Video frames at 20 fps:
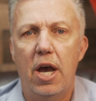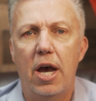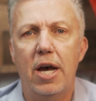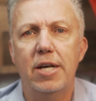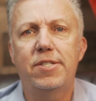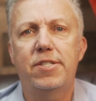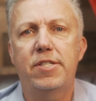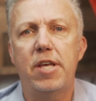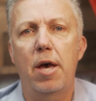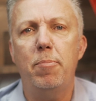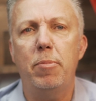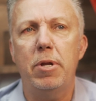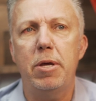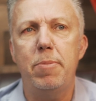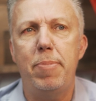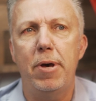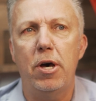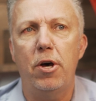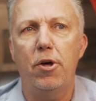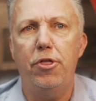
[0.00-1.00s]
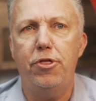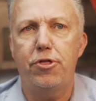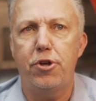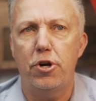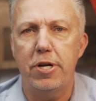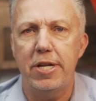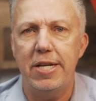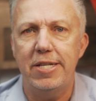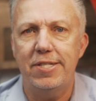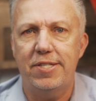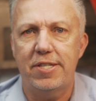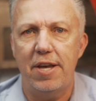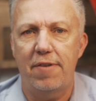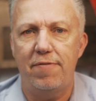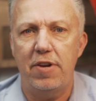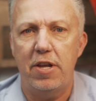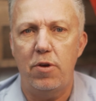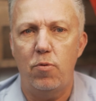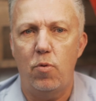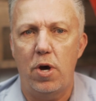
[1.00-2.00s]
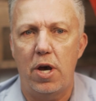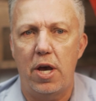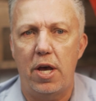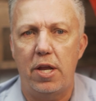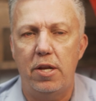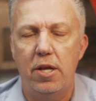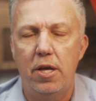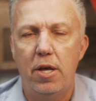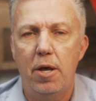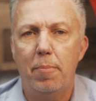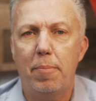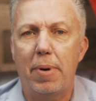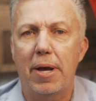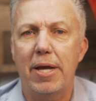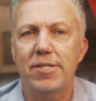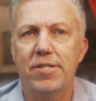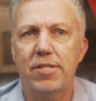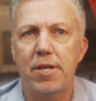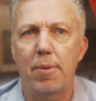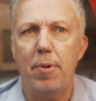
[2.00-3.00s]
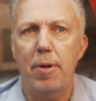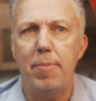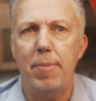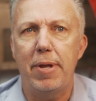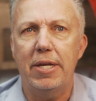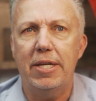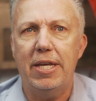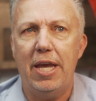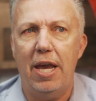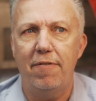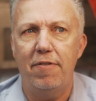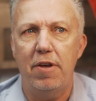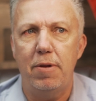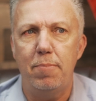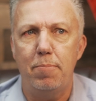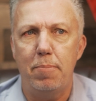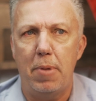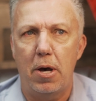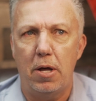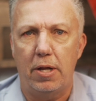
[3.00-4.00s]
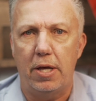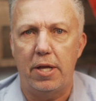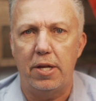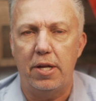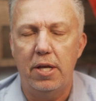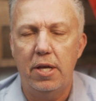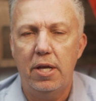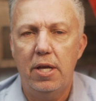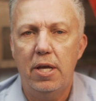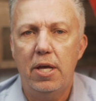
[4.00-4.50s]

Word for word: Assembly Bill 3071 by Assemblyman Kevin Mullin.